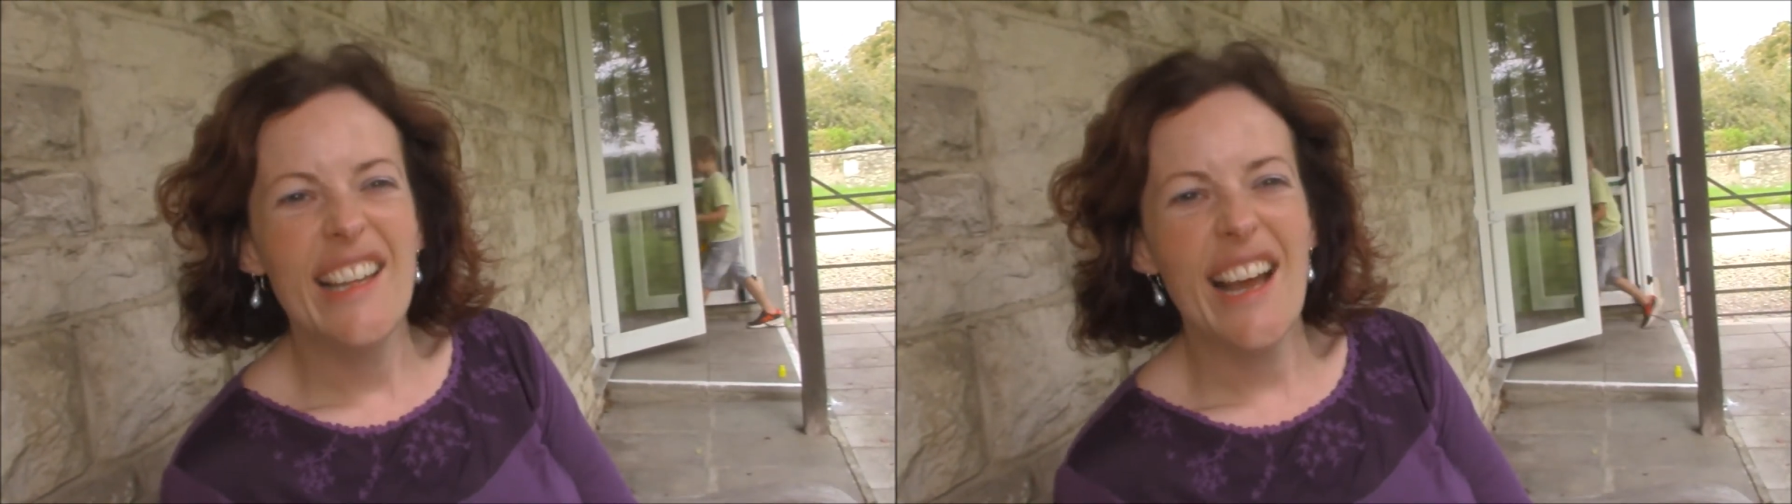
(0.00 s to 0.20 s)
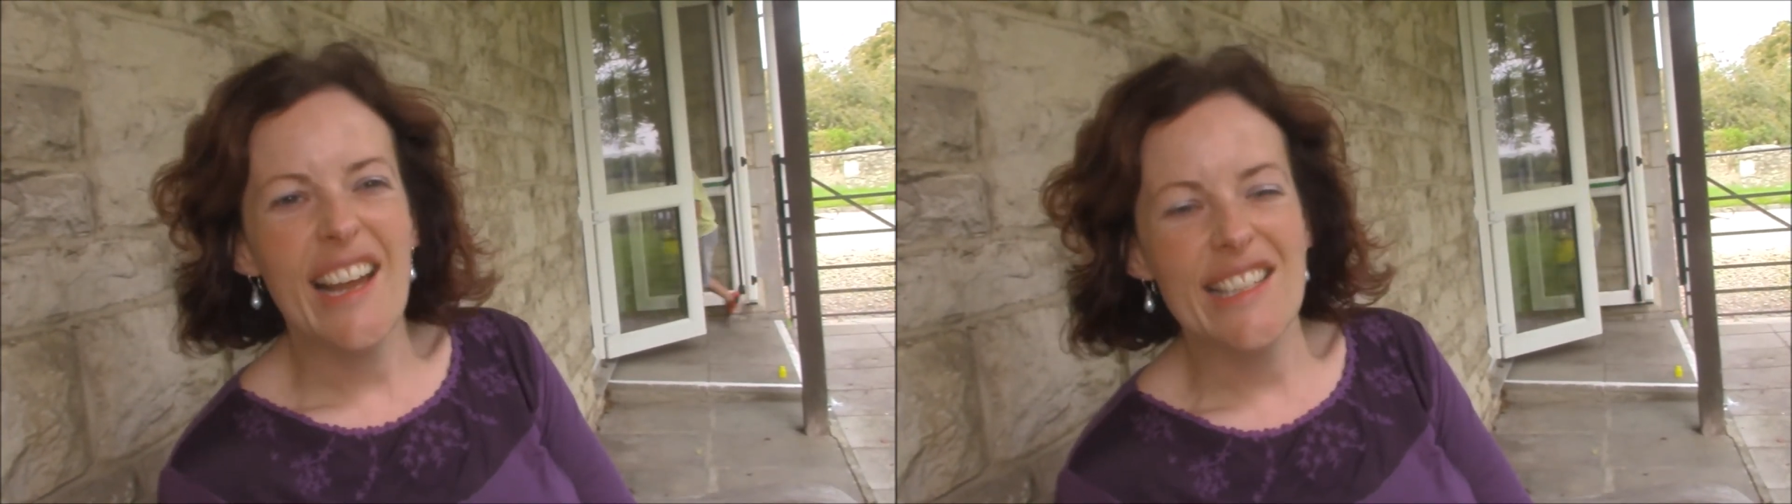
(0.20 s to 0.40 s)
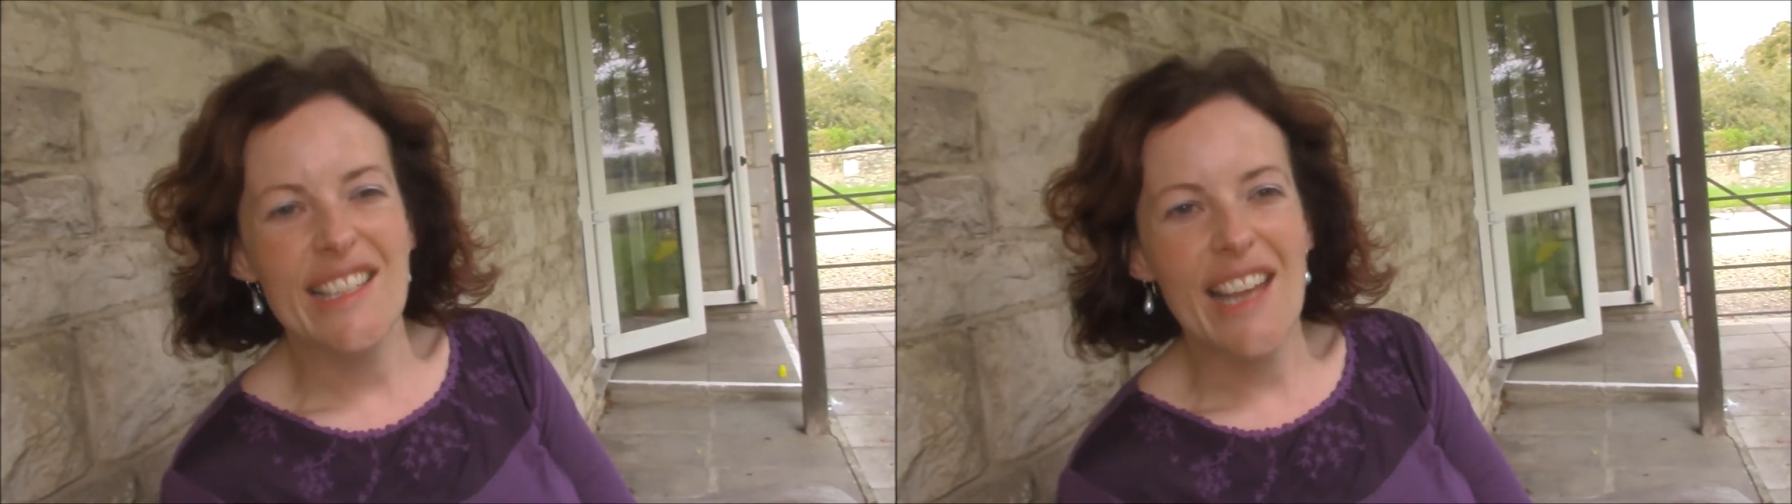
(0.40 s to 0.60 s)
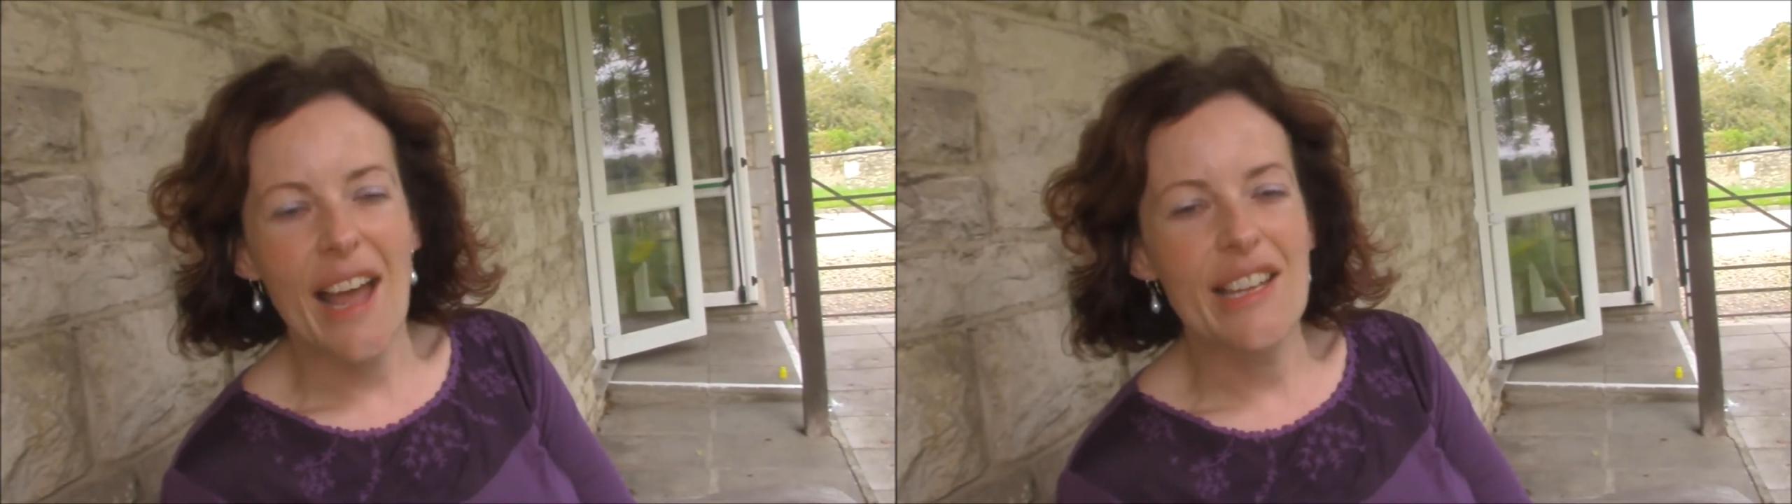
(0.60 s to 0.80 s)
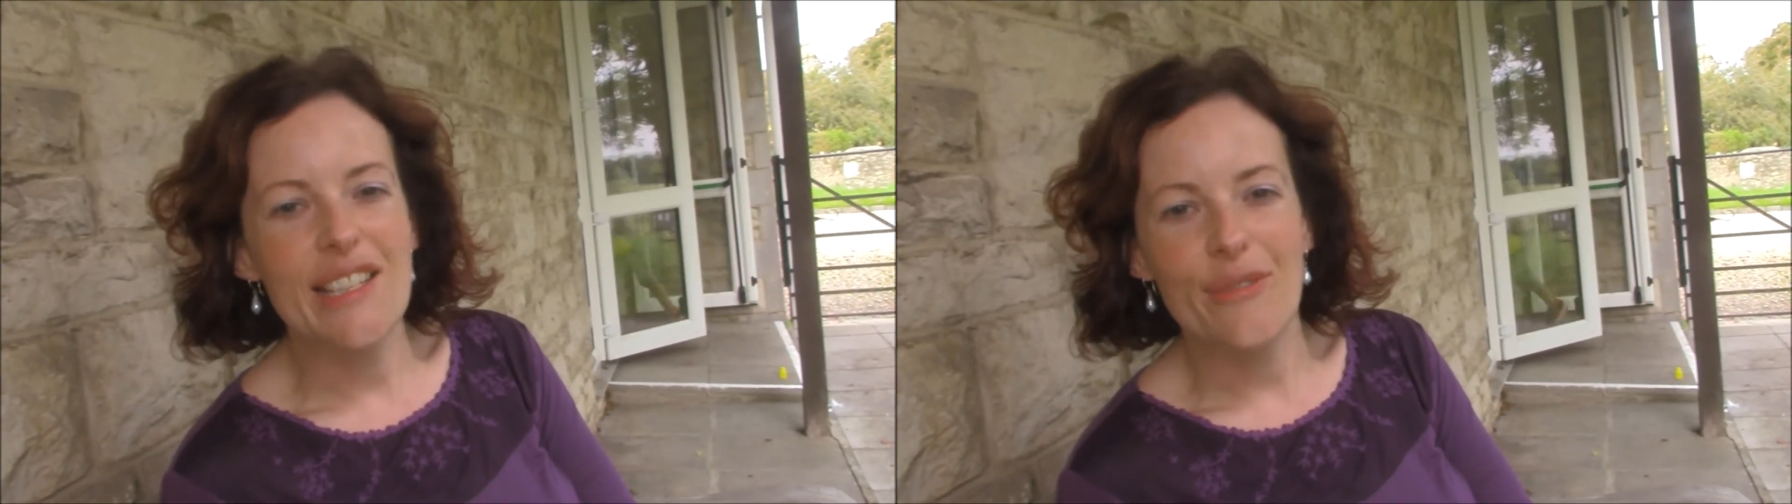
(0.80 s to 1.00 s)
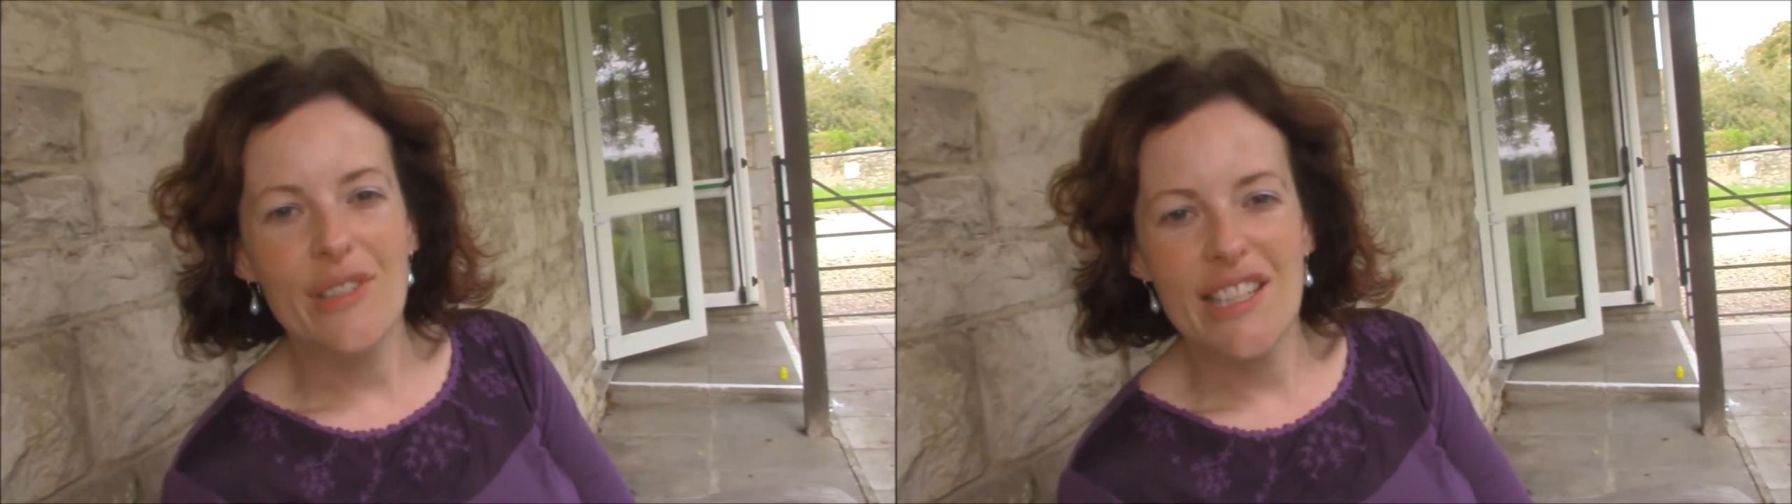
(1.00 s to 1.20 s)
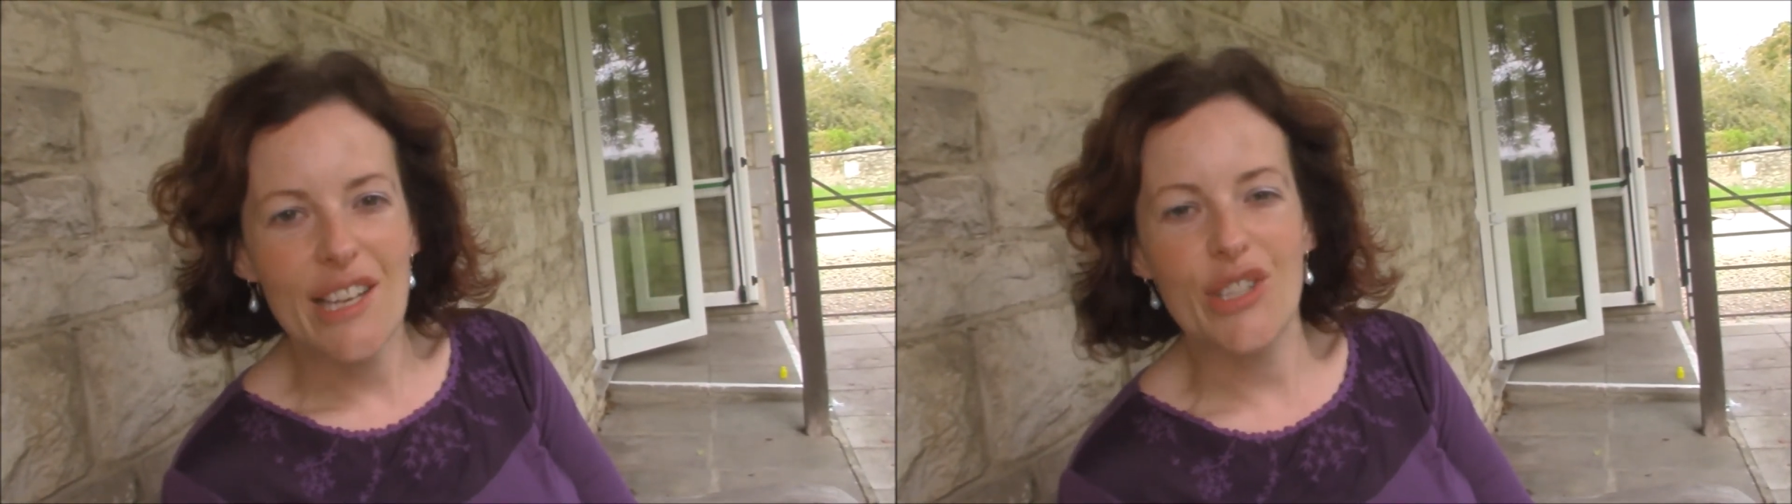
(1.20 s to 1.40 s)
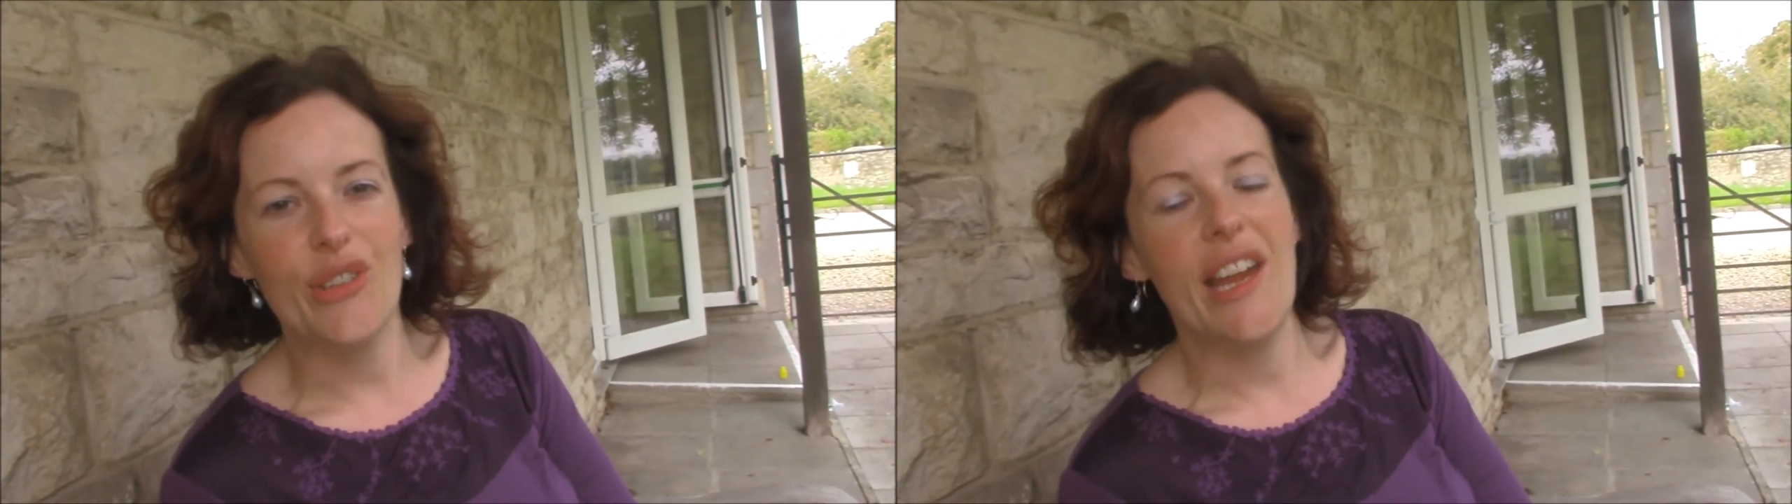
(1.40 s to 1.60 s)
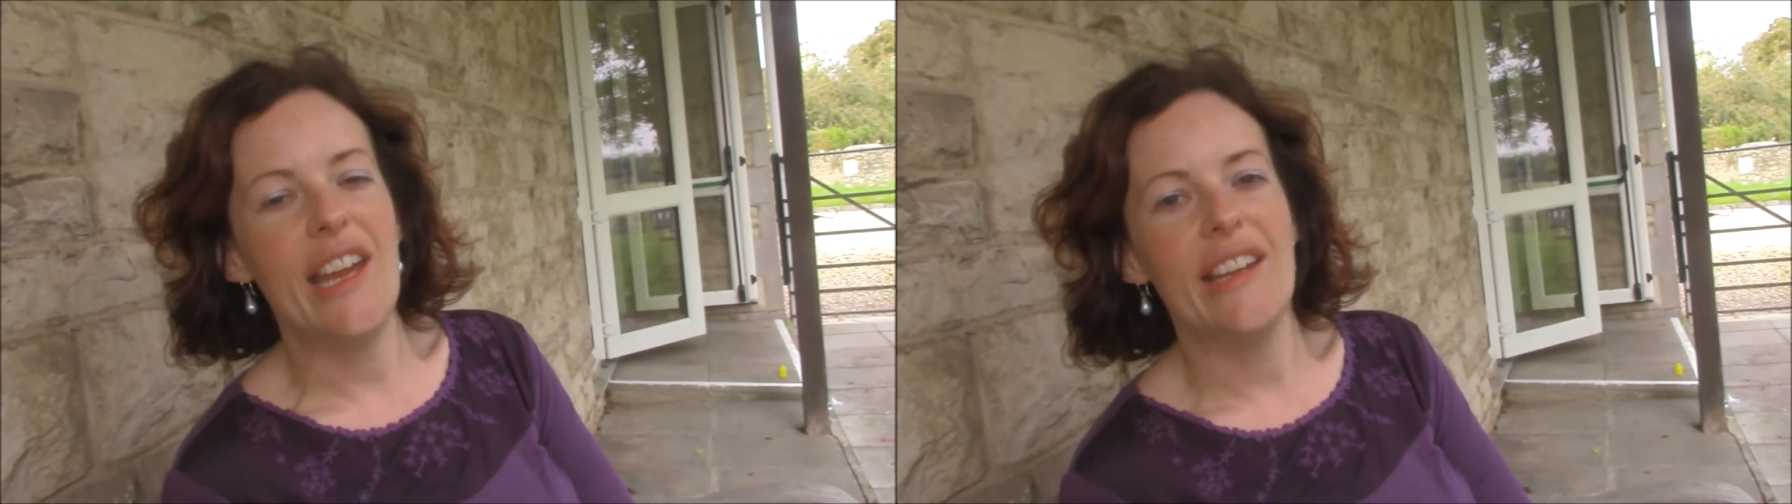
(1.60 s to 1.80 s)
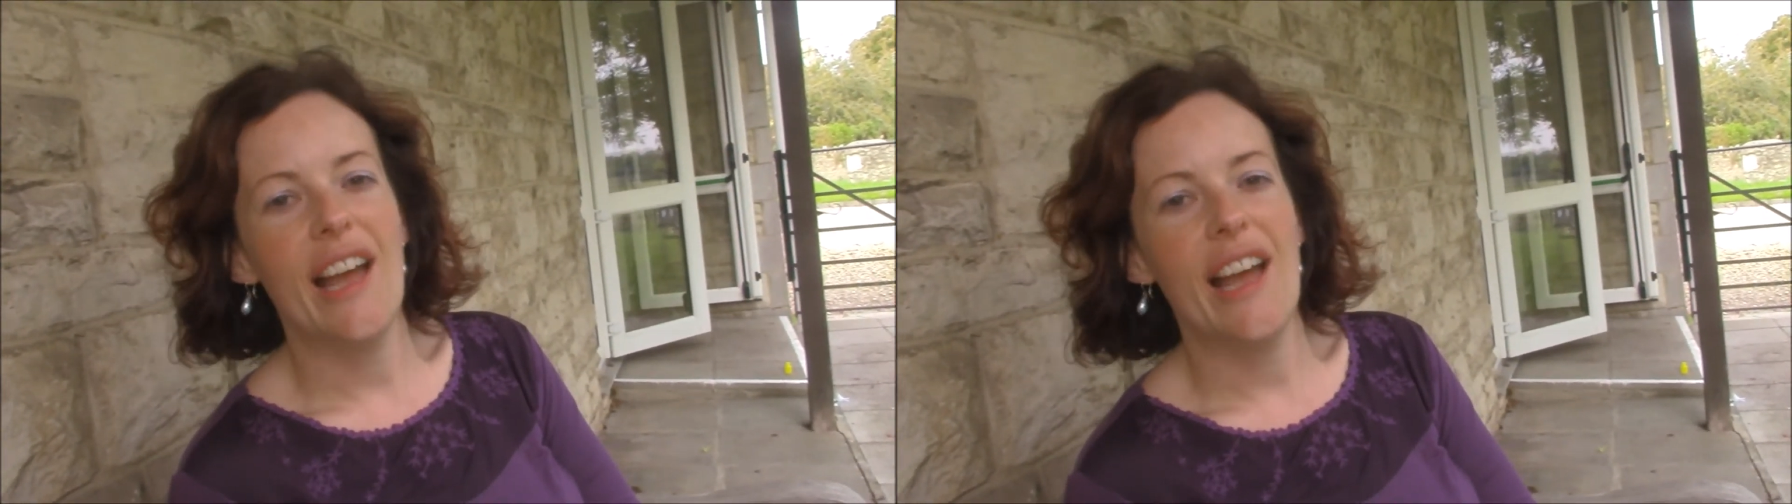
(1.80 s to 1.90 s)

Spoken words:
I guess, in a different century,